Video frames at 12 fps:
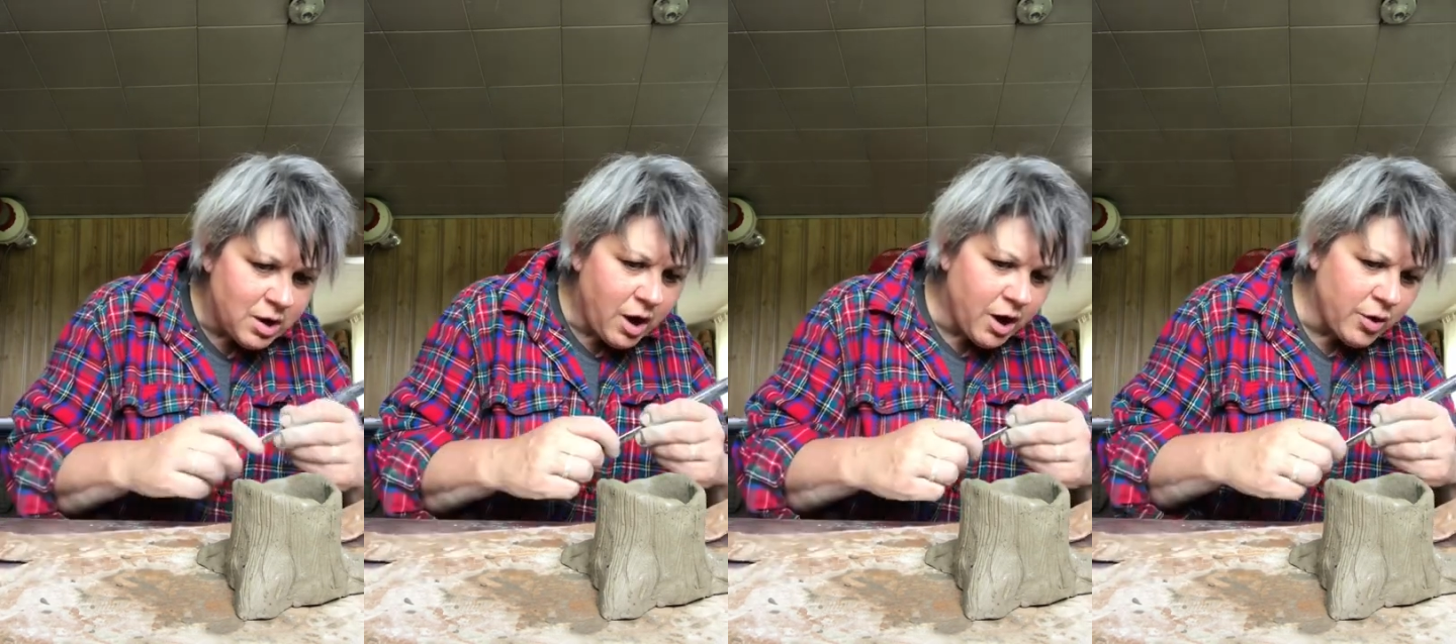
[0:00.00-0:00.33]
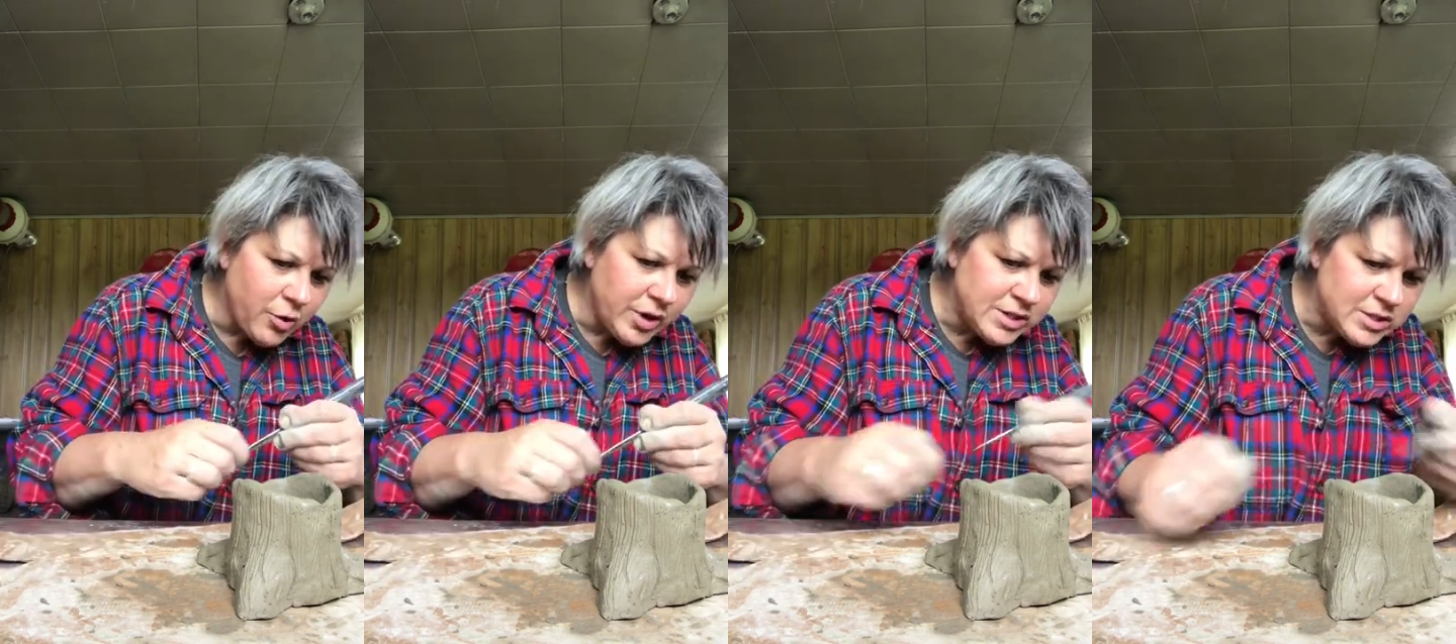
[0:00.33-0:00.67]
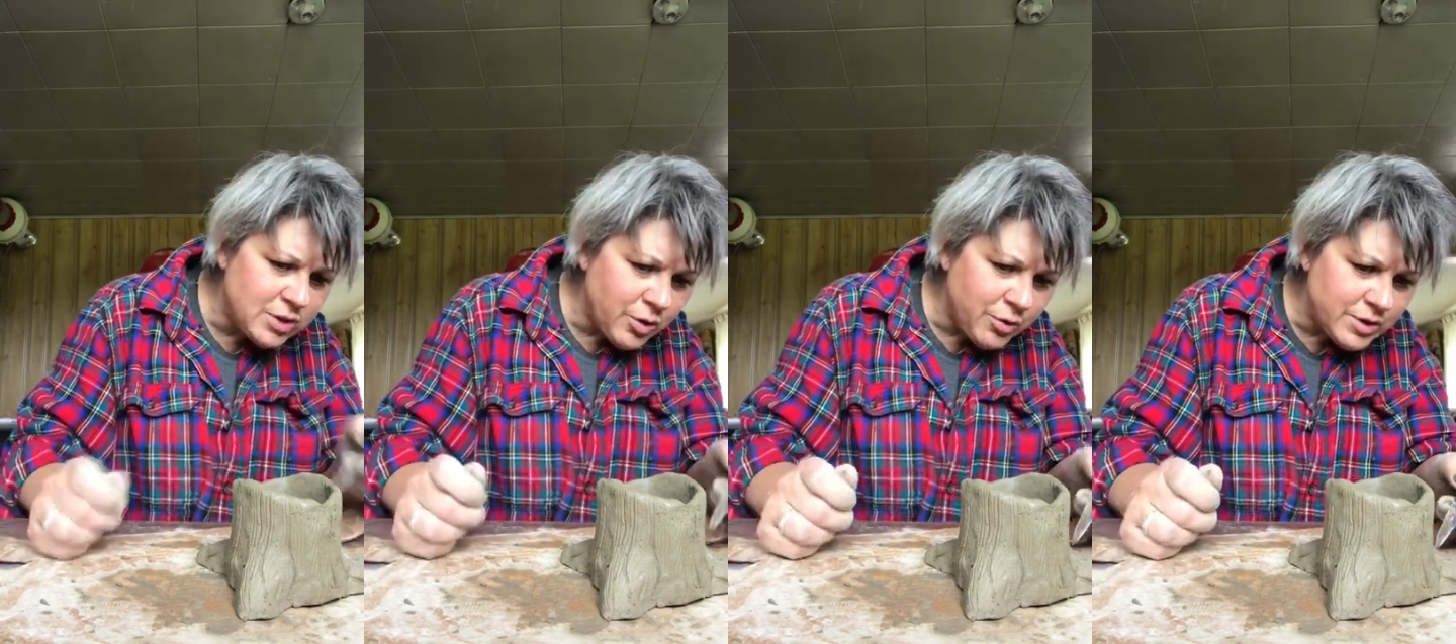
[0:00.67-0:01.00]
are going to
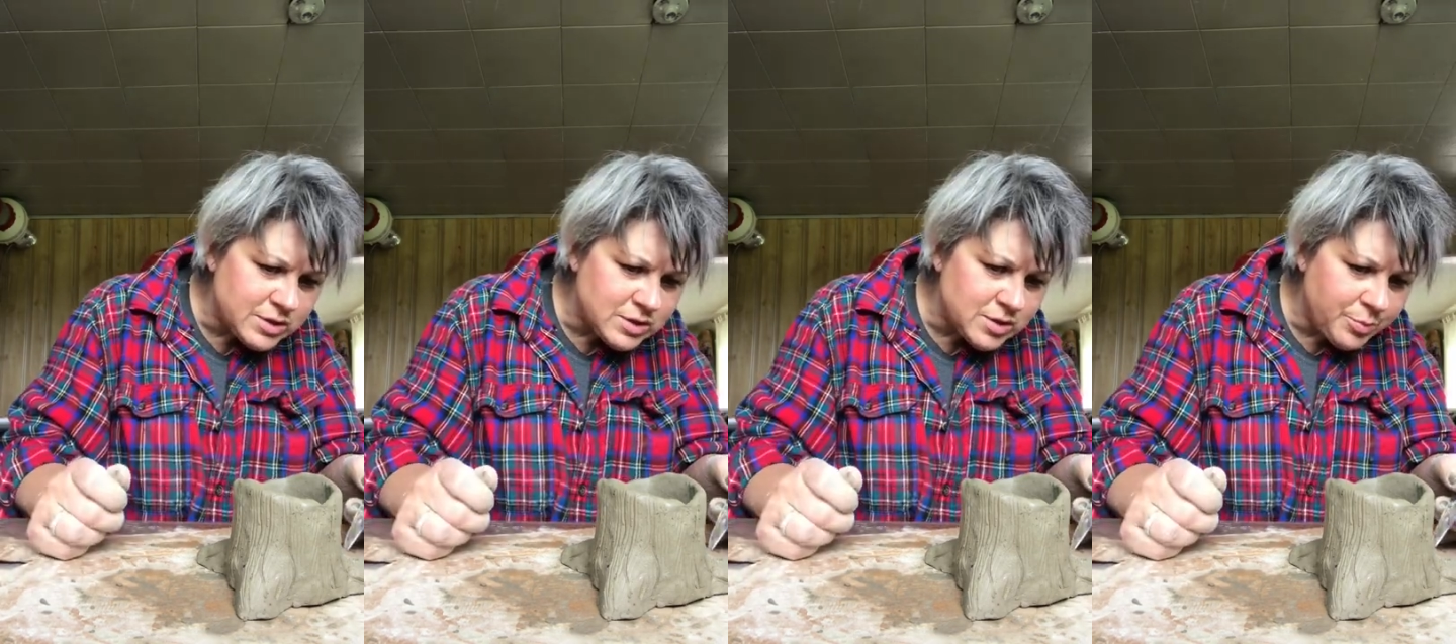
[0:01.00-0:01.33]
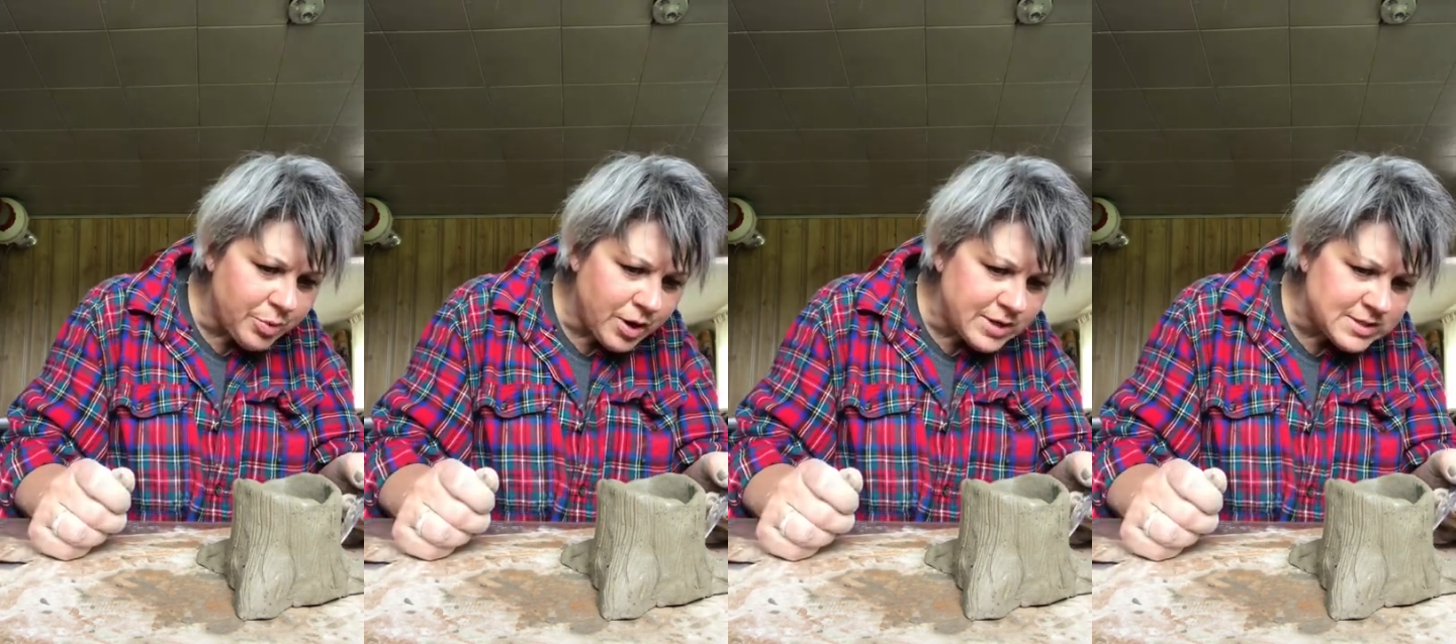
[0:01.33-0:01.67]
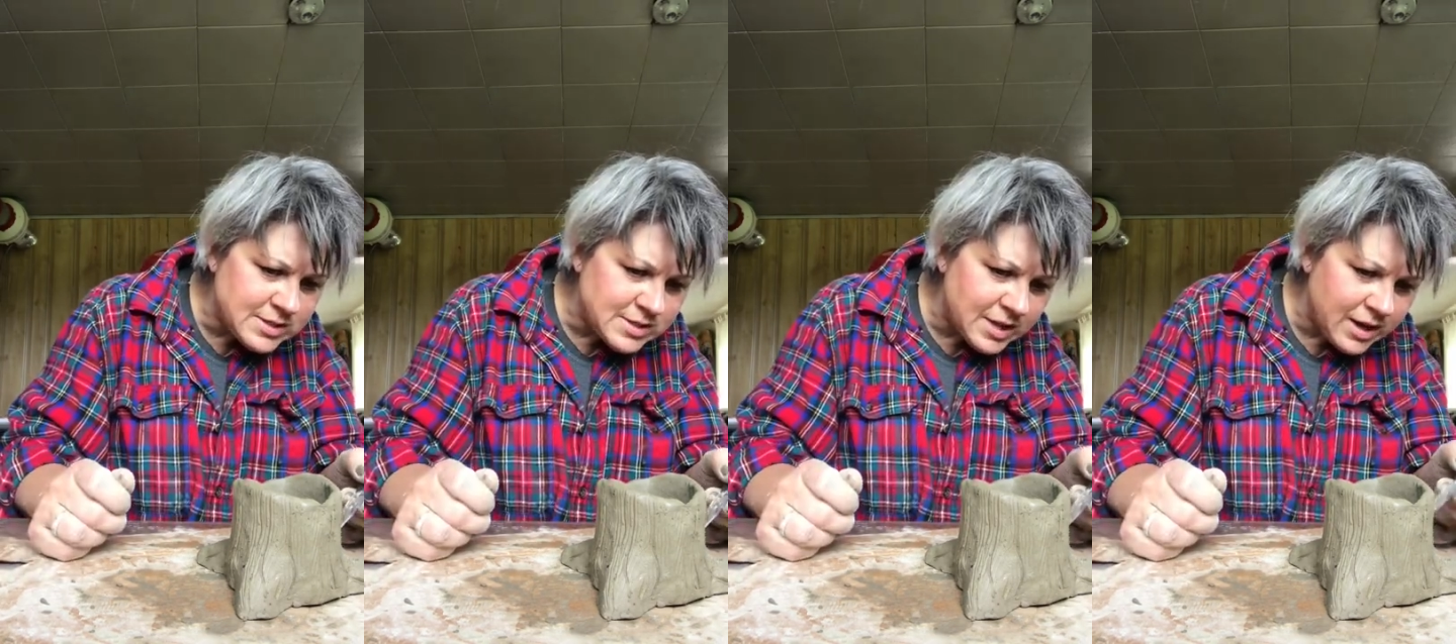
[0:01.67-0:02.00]
go into the
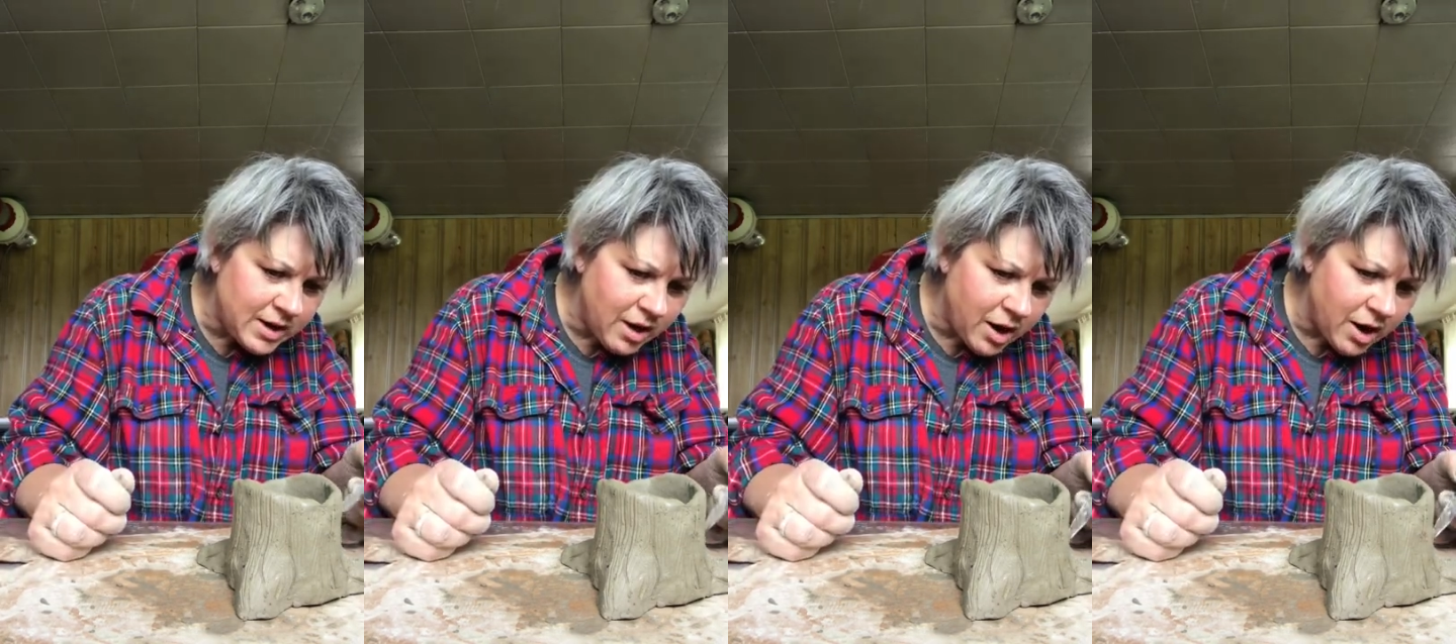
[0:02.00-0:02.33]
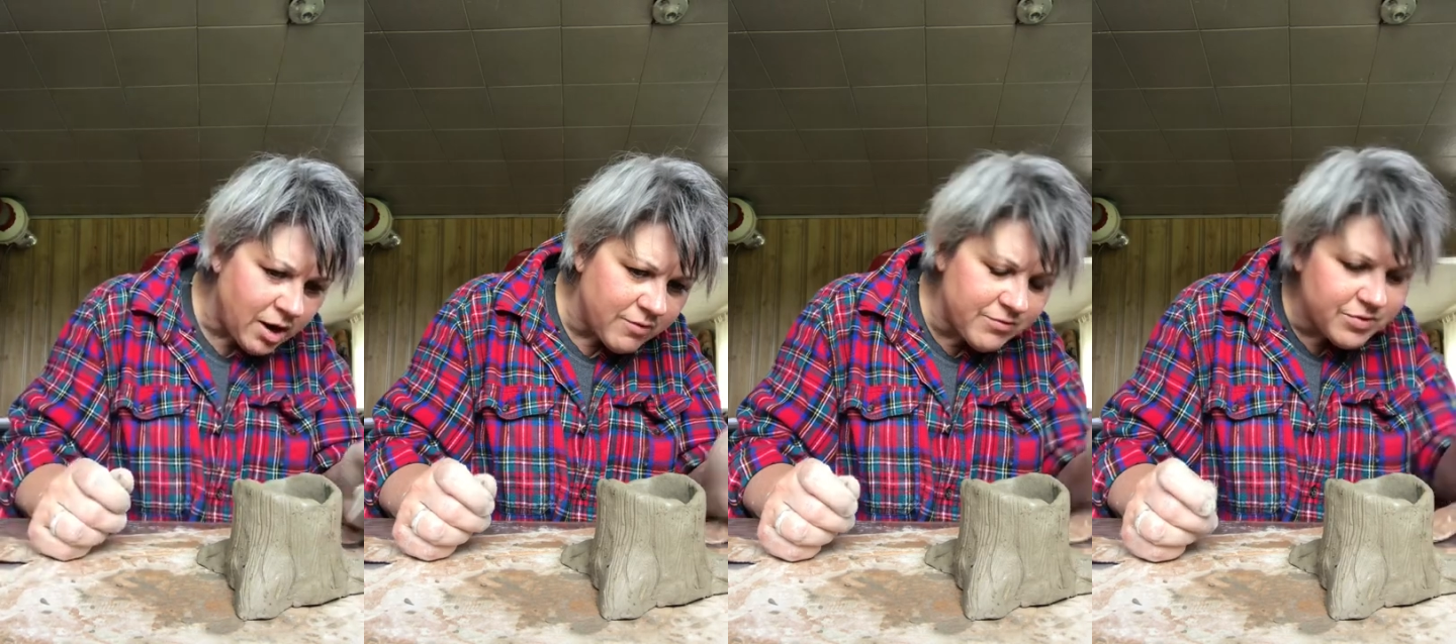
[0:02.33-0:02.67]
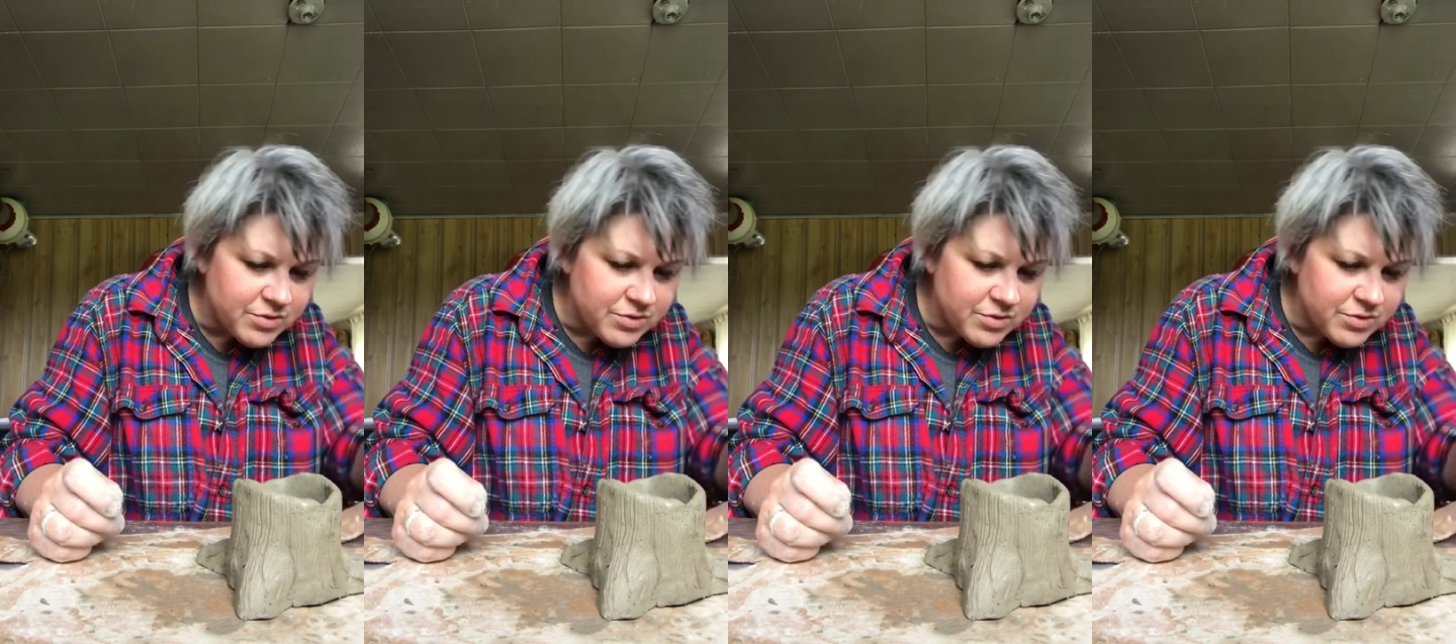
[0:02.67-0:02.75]
processing of